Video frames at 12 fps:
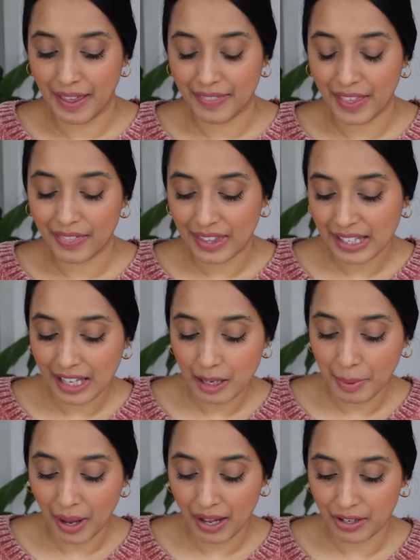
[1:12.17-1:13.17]
and then thinking
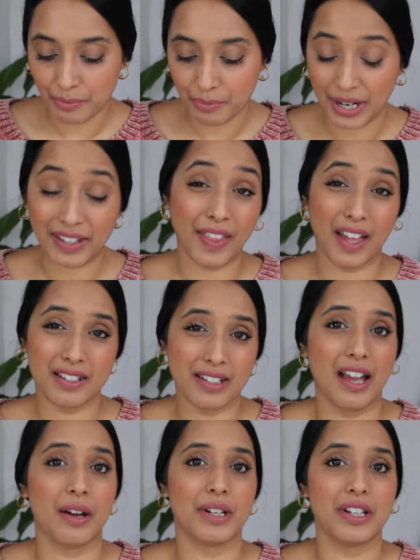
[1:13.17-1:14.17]
about how to break that
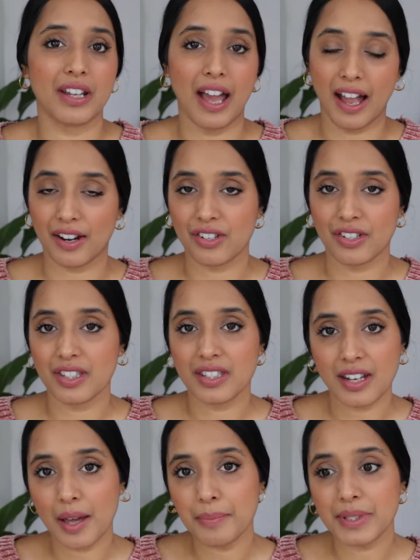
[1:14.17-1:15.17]
down into action
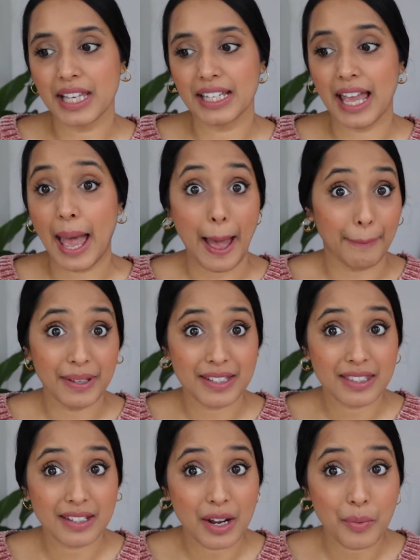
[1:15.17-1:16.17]
steps, like habits
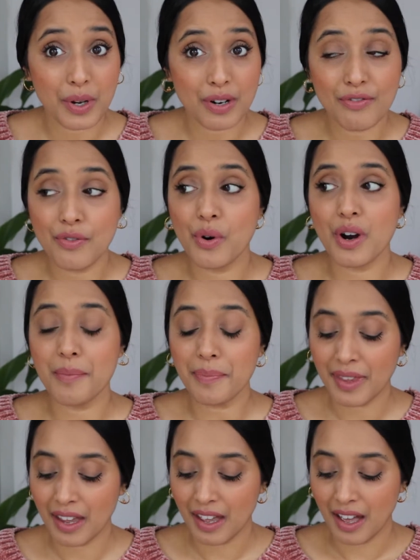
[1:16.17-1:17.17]
that I want to form.